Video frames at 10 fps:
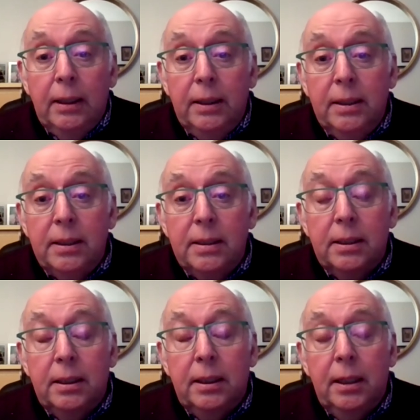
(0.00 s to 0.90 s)
This is
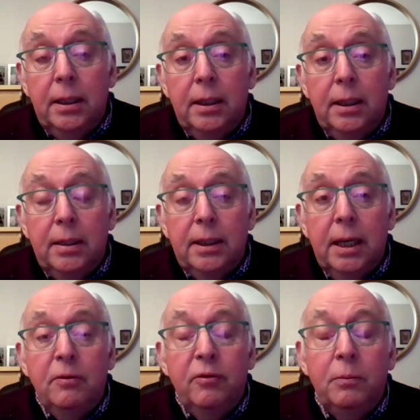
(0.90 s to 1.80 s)
a
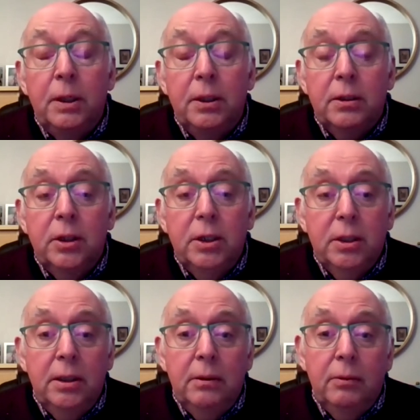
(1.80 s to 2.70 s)
type of
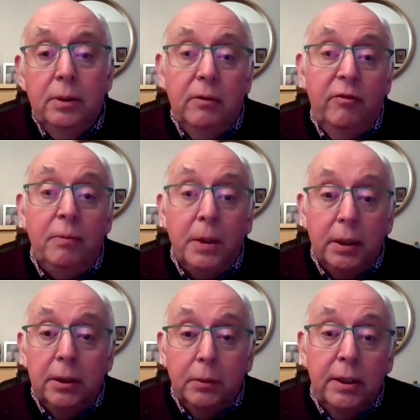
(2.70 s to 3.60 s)
administration that we're
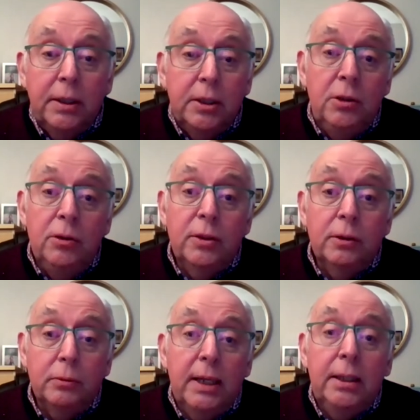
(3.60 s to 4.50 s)
familiar with. It's used
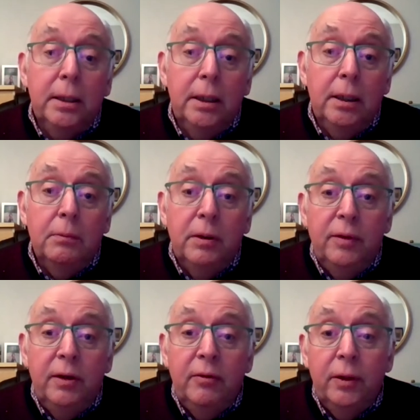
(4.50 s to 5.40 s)
already in a number of
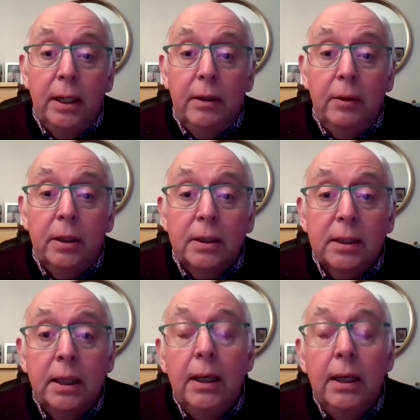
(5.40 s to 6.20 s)
different areas,